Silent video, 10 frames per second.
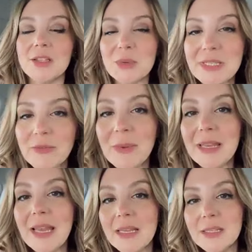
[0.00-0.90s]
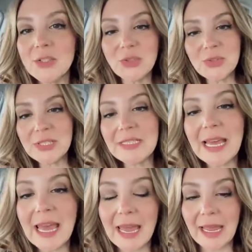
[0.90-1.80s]
So what's everybody getting into
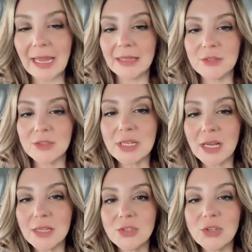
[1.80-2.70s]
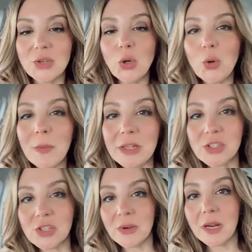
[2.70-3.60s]
today? There's not too
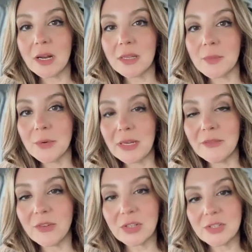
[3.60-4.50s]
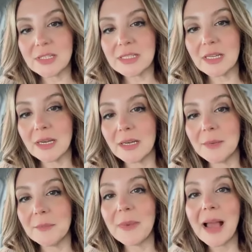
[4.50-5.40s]
much going on in the Britney verse.
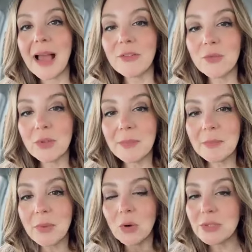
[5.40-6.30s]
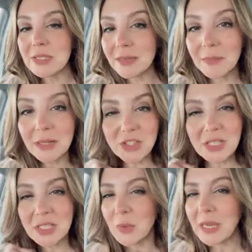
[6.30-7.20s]
I haven't really been posting
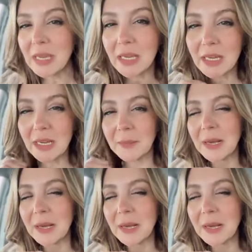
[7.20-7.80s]
much this week.